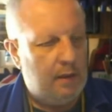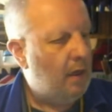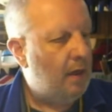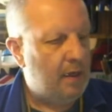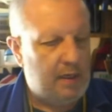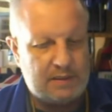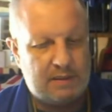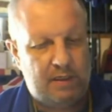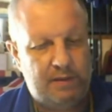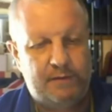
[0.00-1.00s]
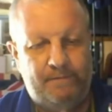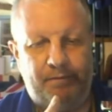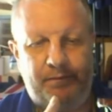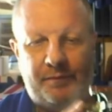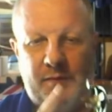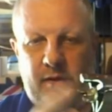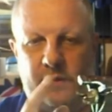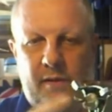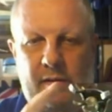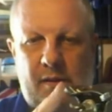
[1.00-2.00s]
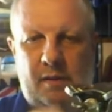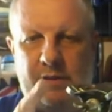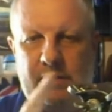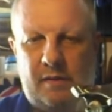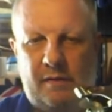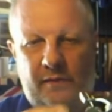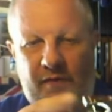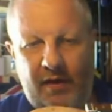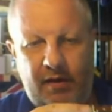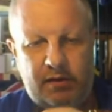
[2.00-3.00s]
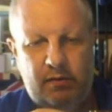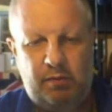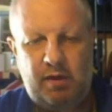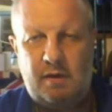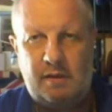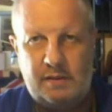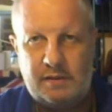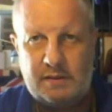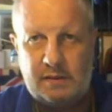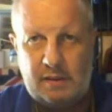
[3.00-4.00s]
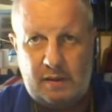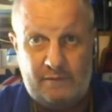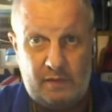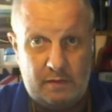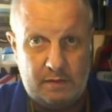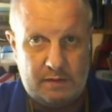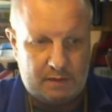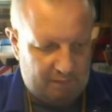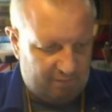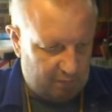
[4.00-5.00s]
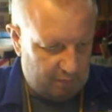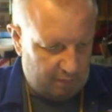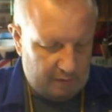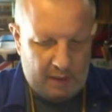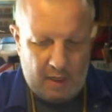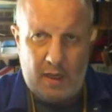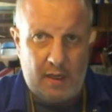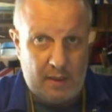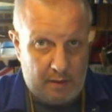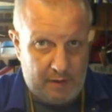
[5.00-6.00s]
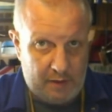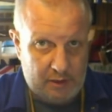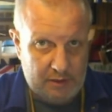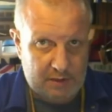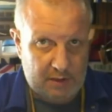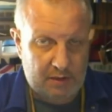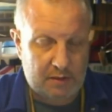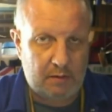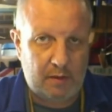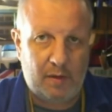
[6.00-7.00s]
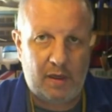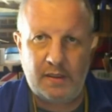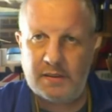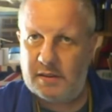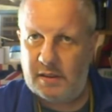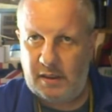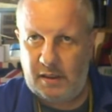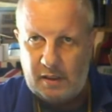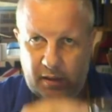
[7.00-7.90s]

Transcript: Hi-hat stand. And these wing nuts I have used before in an emergency to replace the